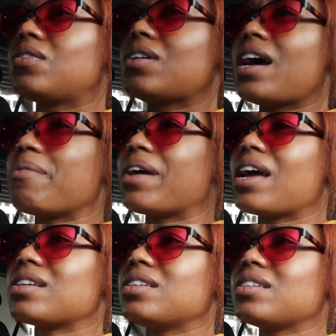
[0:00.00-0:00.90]
or highway
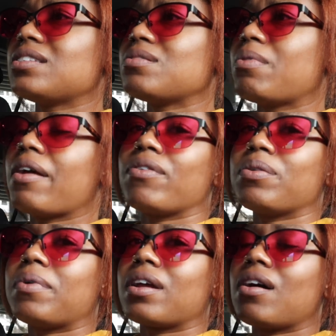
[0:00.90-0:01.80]
exits, whatever
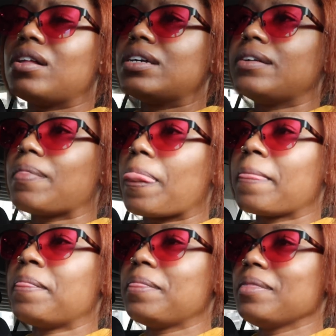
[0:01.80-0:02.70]
you want to call it,
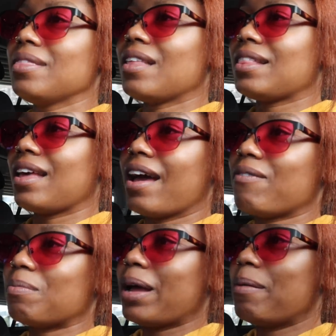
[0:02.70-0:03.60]
that they
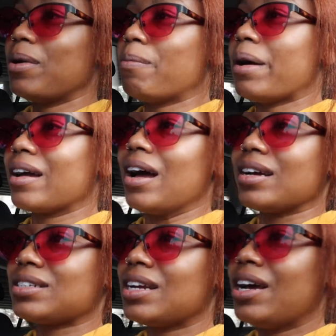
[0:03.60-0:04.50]
have in Miami. Oh my
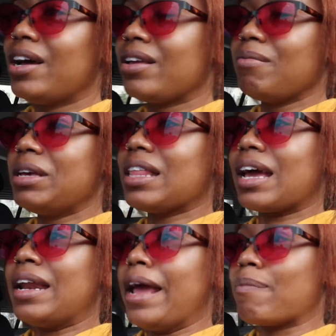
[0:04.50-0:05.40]
gosh. You'd be in
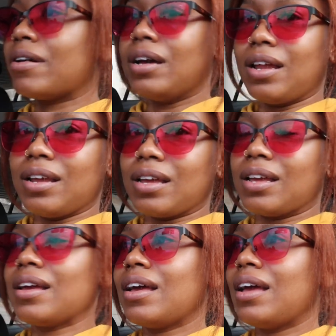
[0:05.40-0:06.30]
like a neighborhood
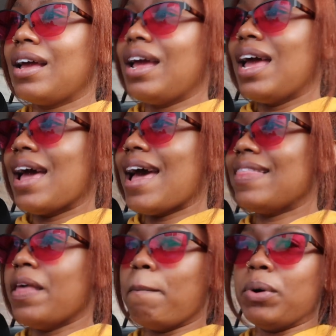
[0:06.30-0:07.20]

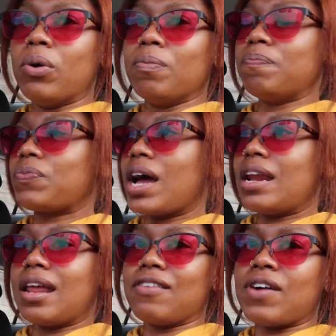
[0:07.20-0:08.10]
and then boom,
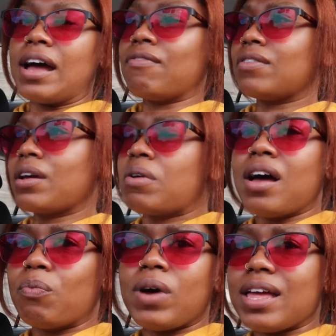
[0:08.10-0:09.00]
I-95. Like,
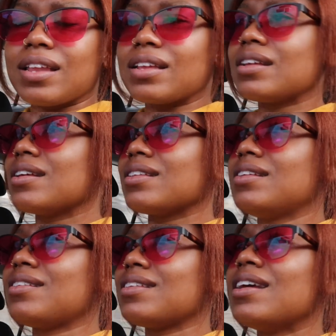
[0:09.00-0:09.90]
huh, what?
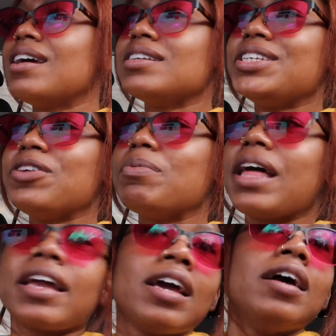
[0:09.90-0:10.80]
So you'd be
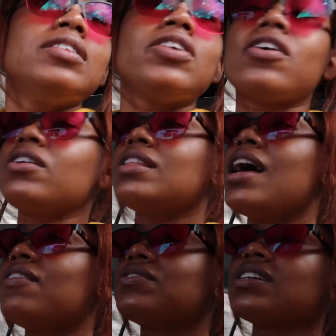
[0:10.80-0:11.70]
like, turn
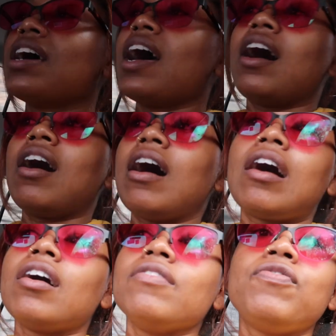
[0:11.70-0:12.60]
left
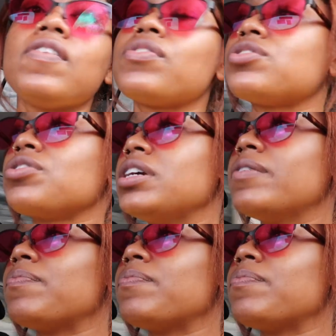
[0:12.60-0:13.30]
on 5th Street.